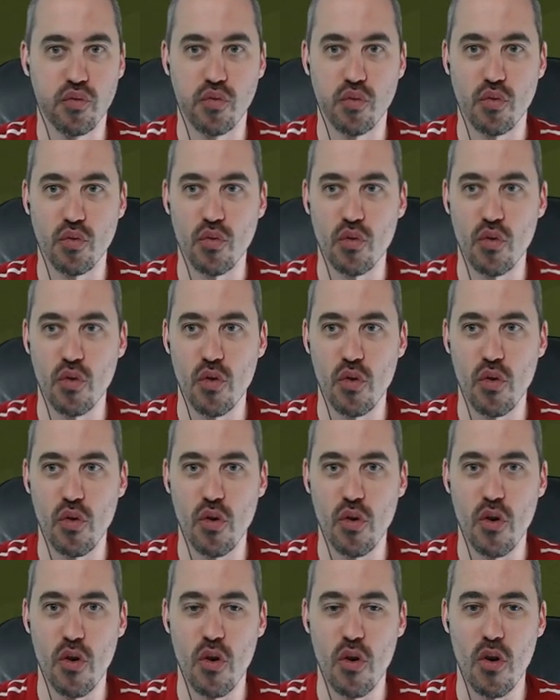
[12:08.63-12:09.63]

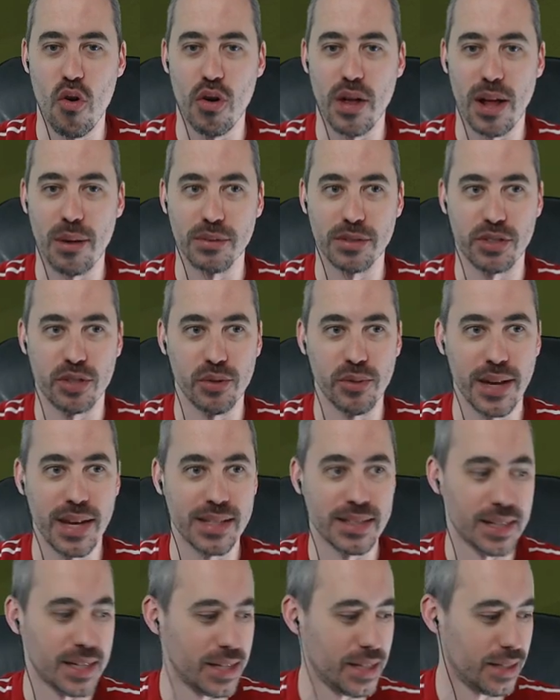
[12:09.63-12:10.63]
Ooh, that was too
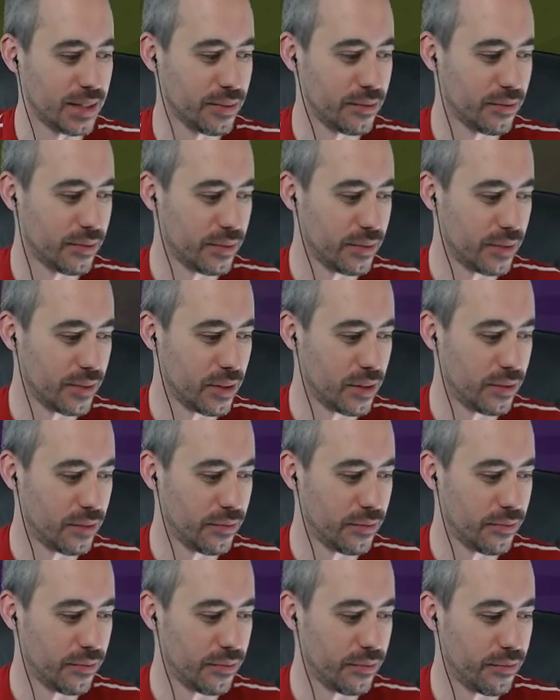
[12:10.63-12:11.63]
easy.
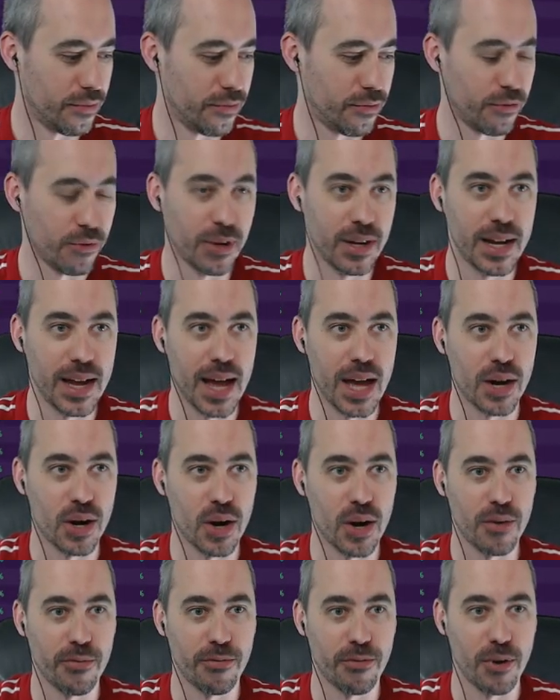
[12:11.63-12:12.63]
Free
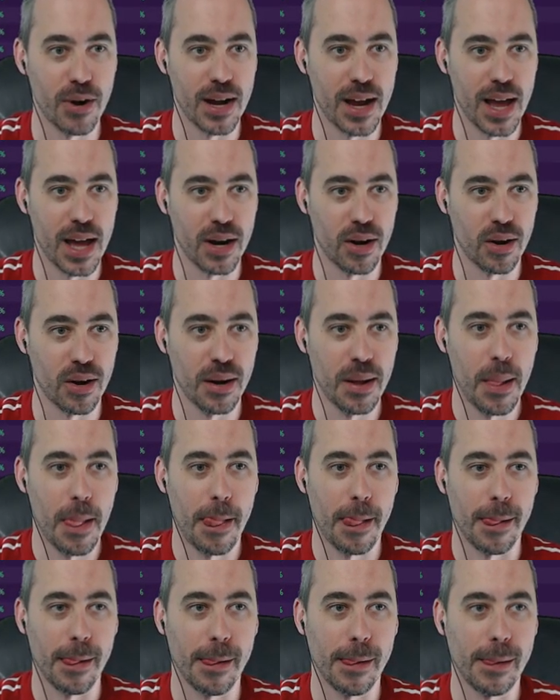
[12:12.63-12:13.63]
header, free header.
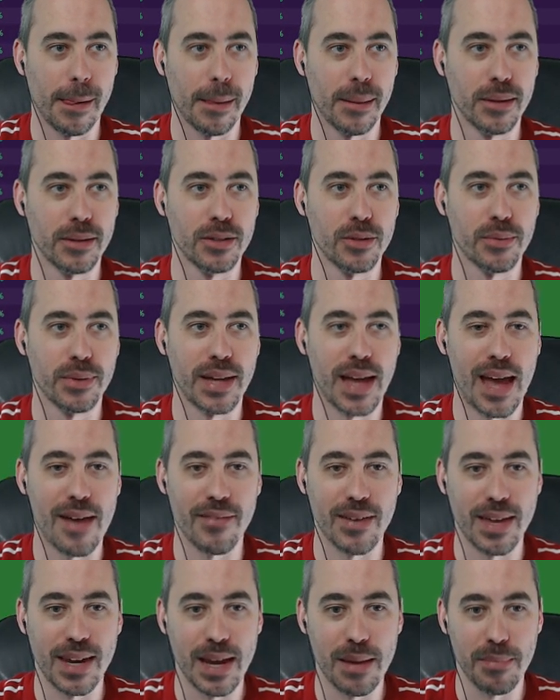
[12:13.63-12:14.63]
Oh, do we have
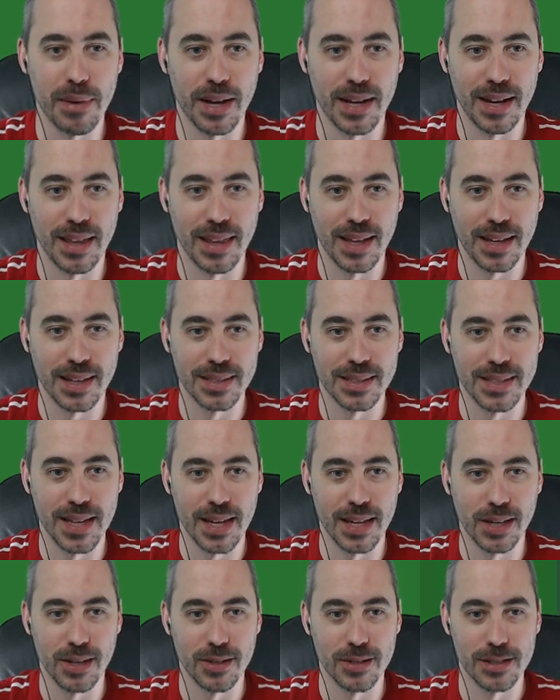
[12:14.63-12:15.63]
anybody that can
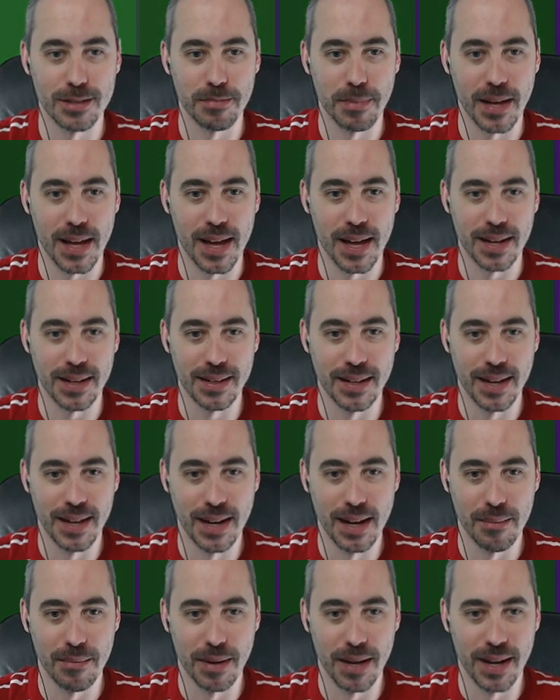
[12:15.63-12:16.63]
take your spot?
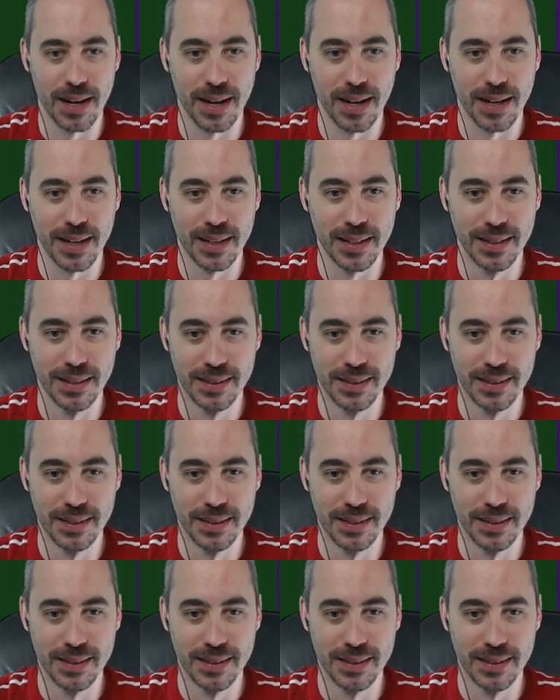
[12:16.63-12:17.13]
Anybody?